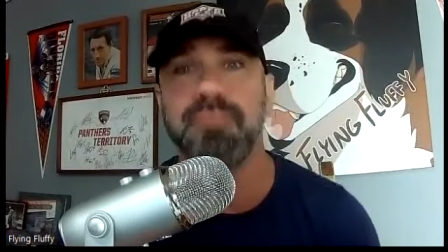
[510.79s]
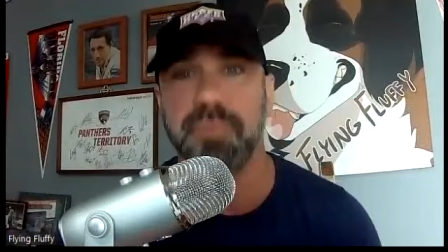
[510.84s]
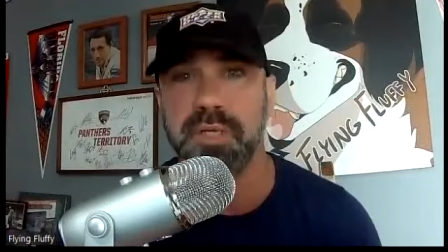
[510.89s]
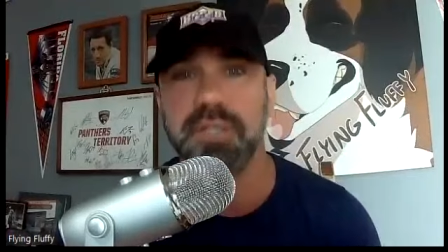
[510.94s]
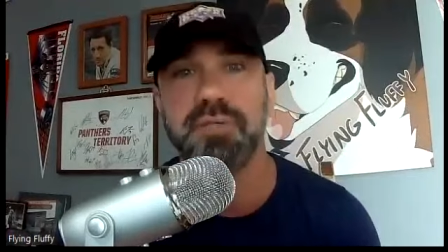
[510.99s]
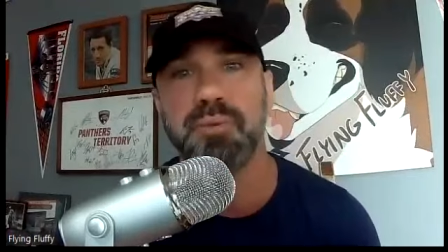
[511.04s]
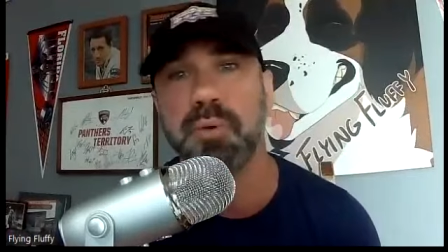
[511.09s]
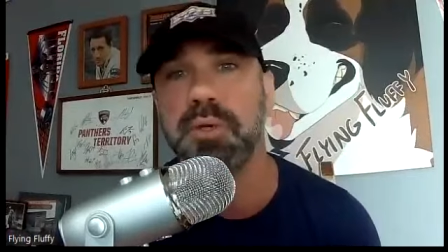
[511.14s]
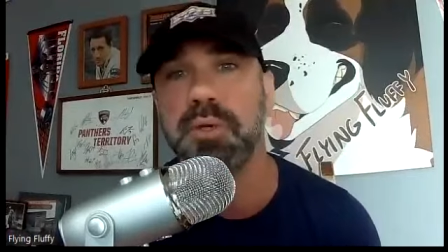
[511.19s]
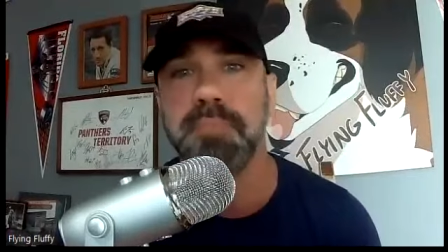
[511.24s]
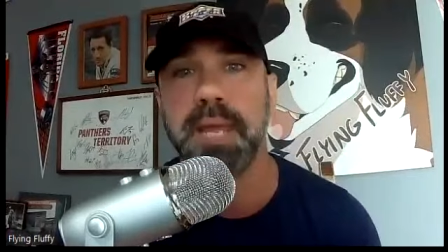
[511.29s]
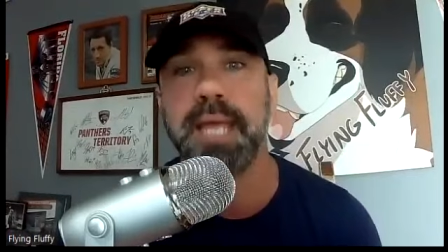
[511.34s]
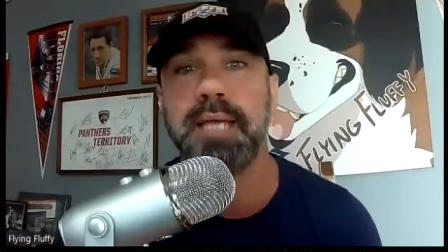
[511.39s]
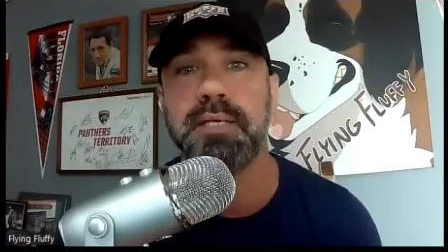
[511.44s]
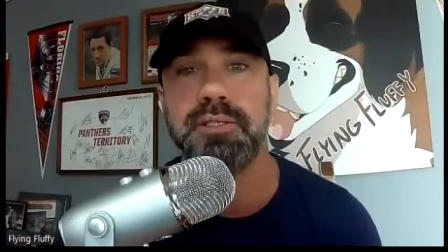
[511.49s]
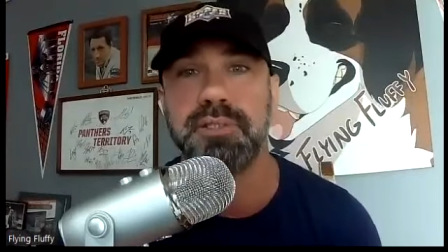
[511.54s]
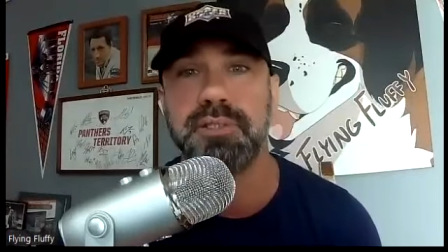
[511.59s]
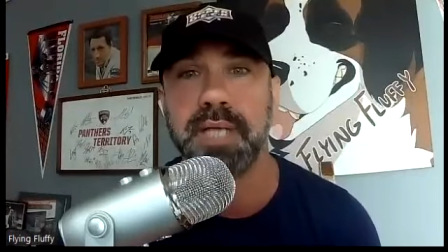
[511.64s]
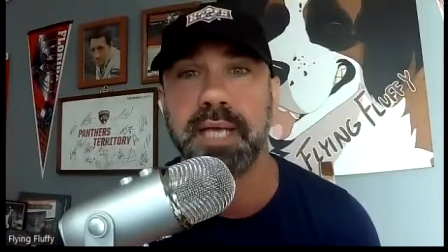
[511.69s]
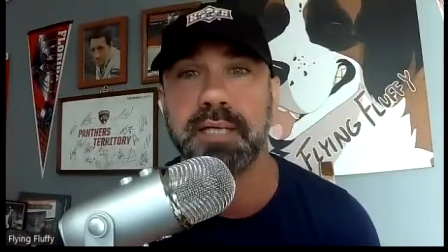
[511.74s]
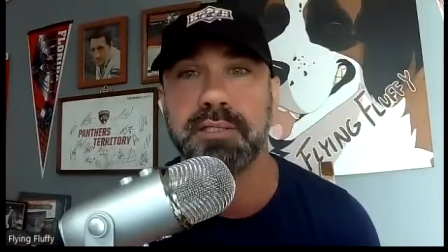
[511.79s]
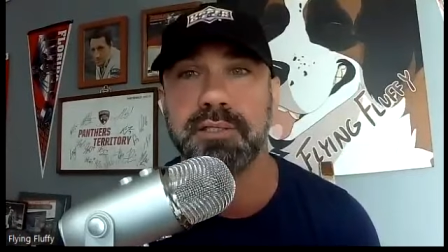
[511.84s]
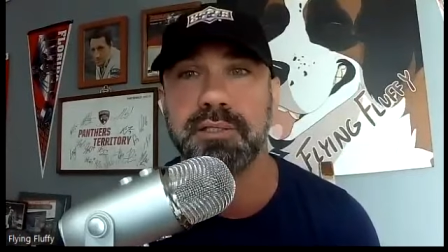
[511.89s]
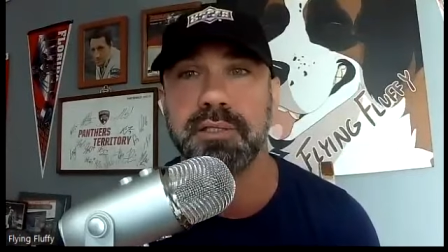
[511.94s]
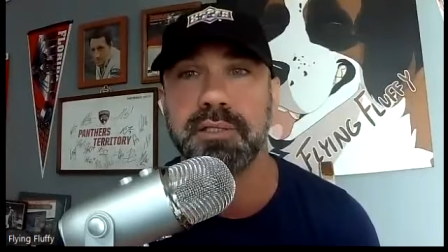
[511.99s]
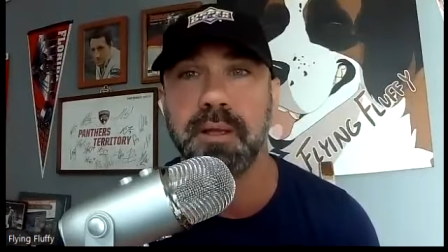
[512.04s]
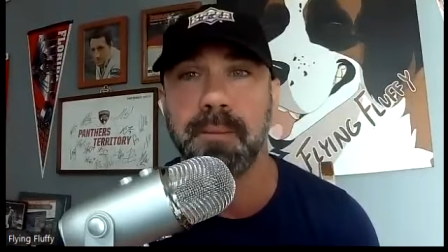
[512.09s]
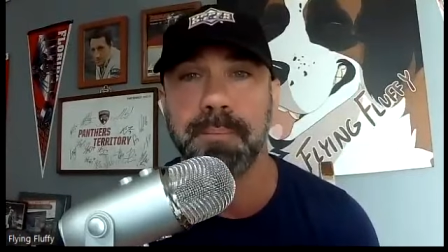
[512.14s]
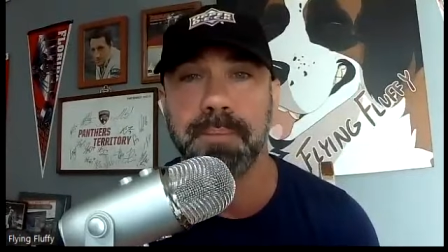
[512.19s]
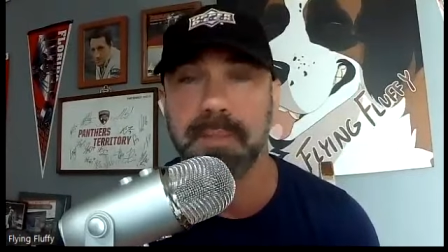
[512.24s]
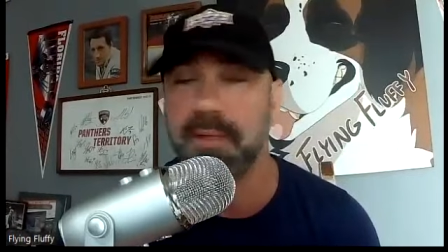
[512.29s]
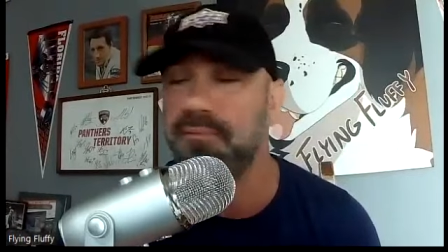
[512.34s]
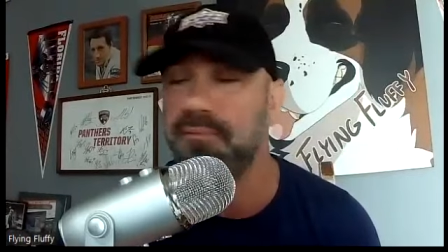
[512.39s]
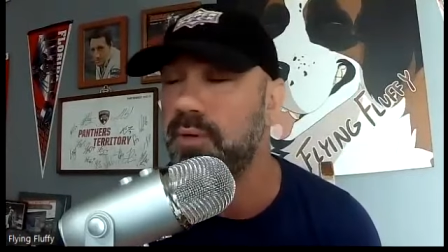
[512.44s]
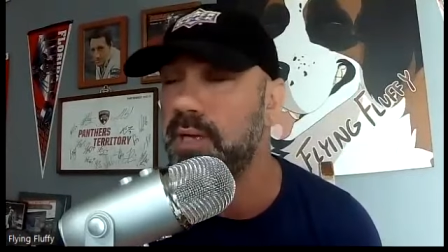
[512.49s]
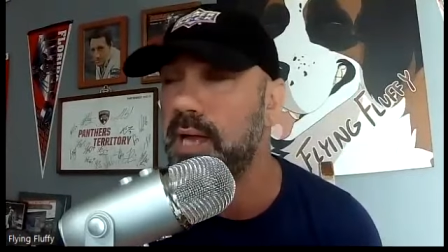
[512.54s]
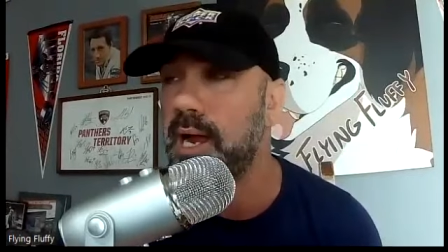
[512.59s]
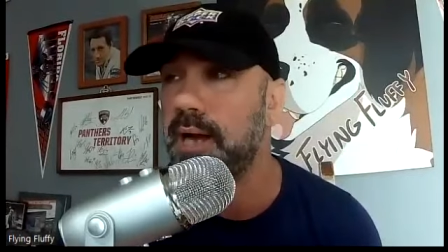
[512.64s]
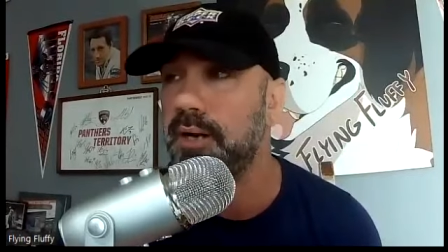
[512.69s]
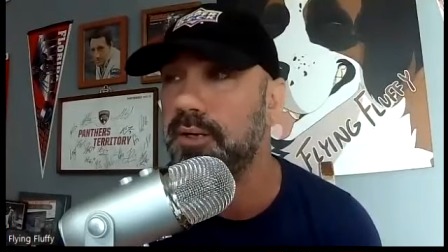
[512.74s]
This would make 6 if
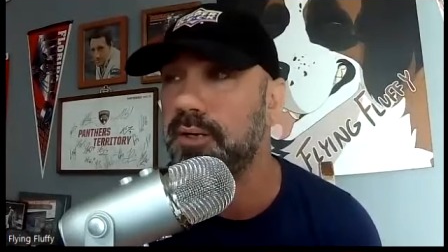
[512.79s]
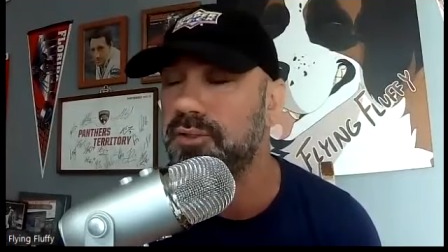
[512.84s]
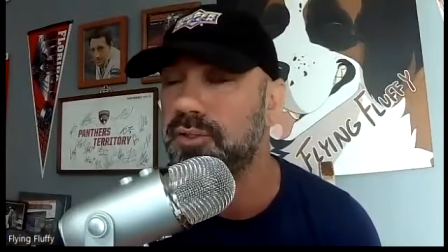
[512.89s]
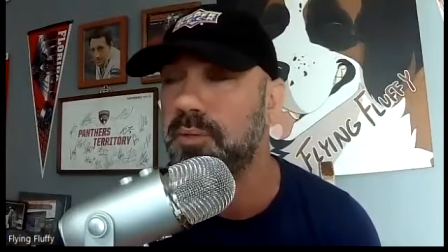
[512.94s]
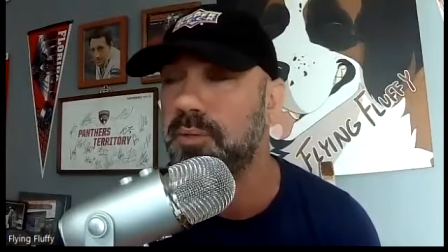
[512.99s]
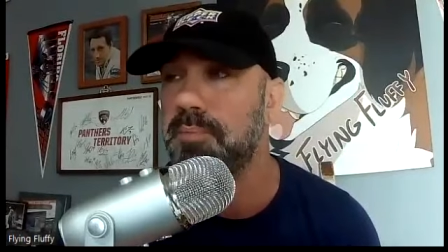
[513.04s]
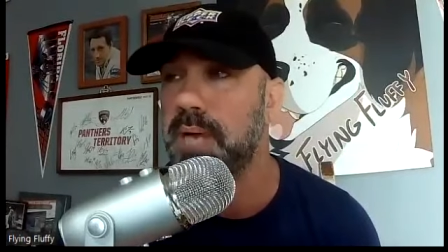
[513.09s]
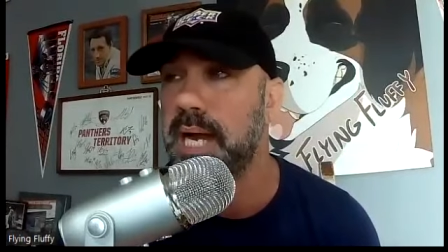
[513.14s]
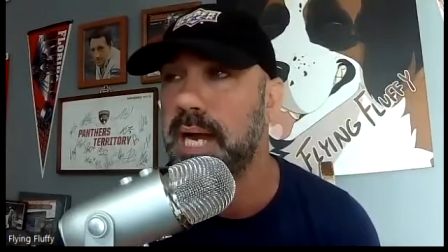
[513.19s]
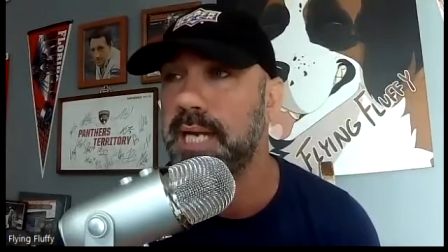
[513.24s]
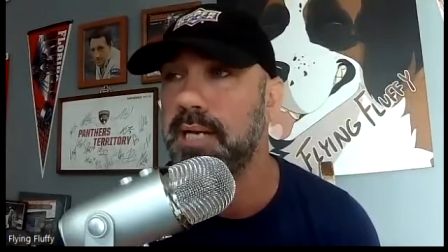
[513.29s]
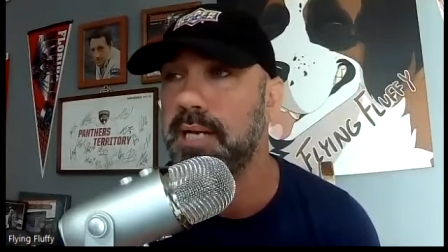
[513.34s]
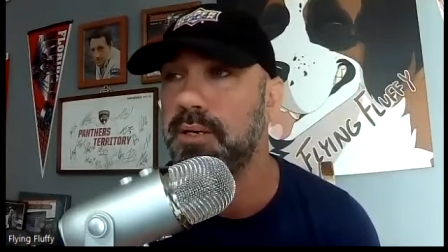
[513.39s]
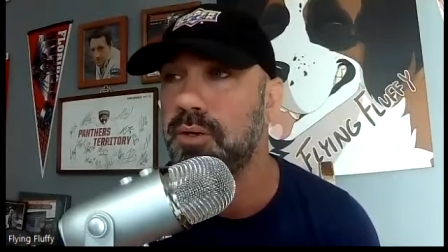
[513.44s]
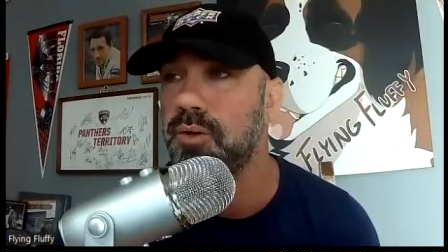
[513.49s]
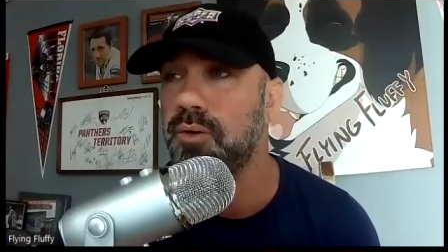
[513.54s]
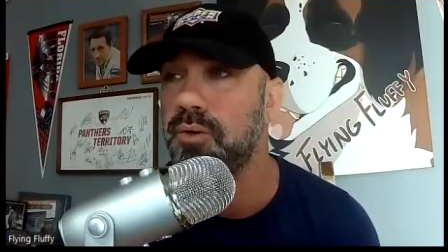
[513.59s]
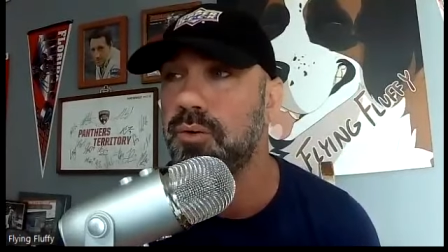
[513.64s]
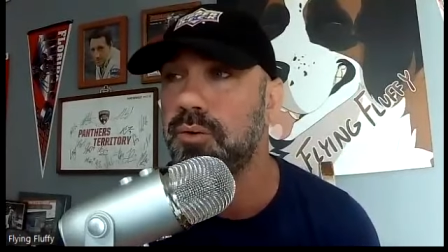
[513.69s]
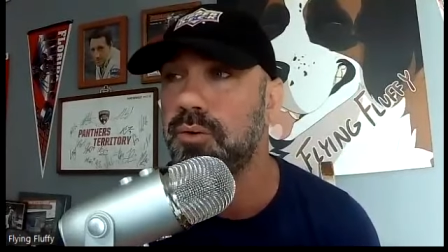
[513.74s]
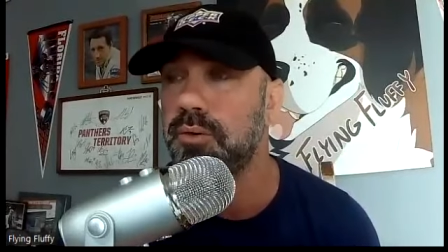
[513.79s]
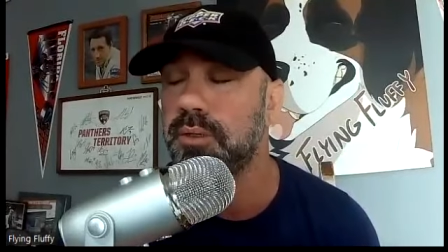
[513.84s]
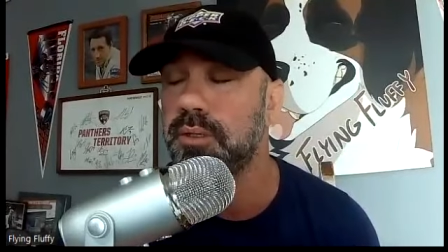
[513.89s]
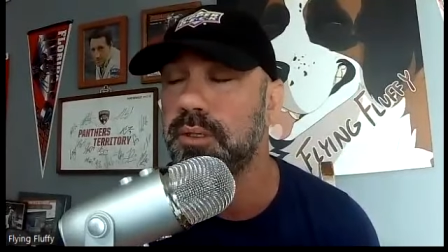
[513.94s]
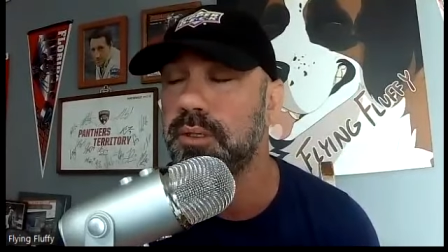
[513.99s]
we hired somebody new.